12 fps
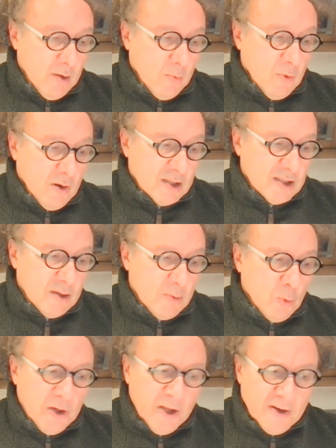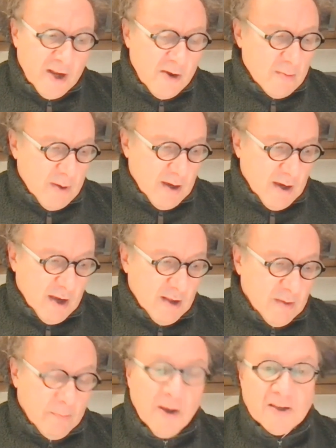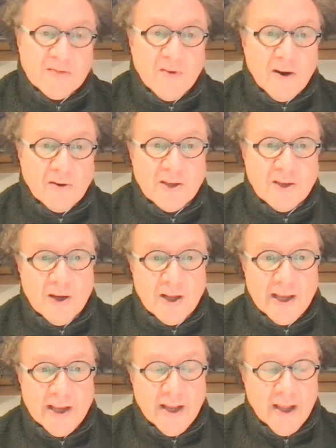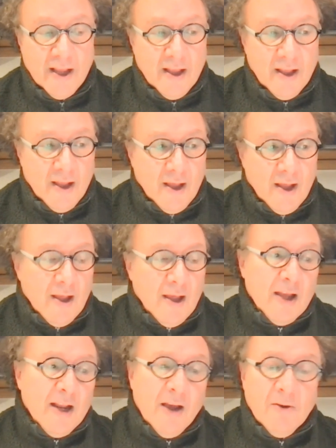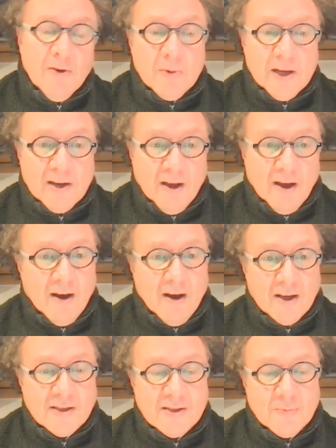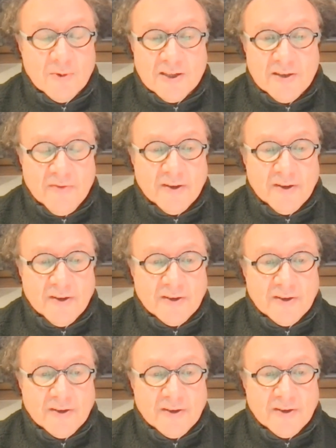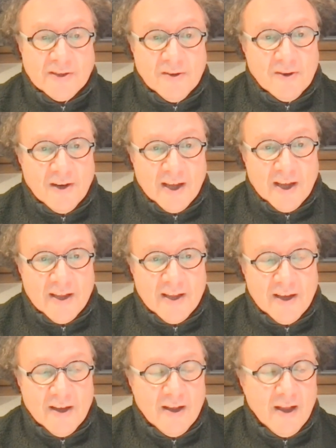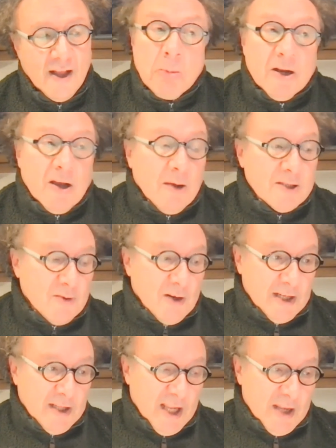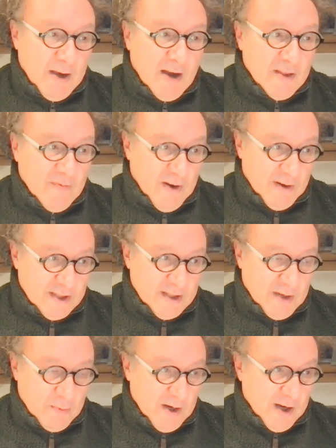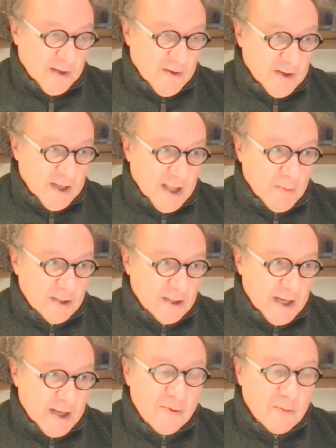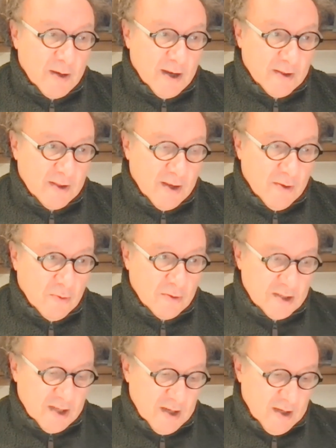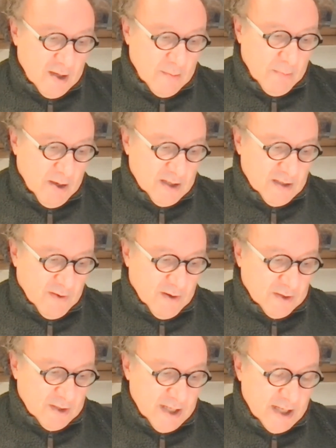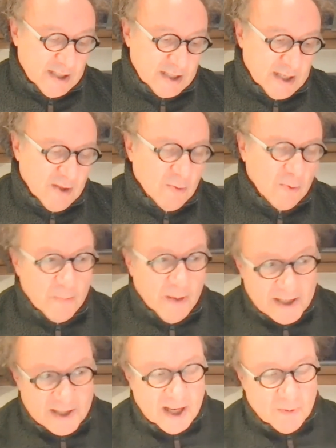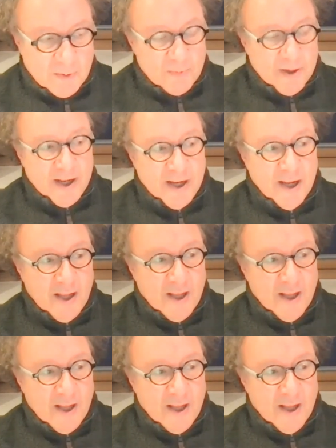was, what do you know about other post-viral sequelae and how long will it last and what does the future look like? Yeah, I was struggling to think about other viruses I'd worked on and other ones I knew about that caused post-viral diseases. And I thought, well, the best thing would be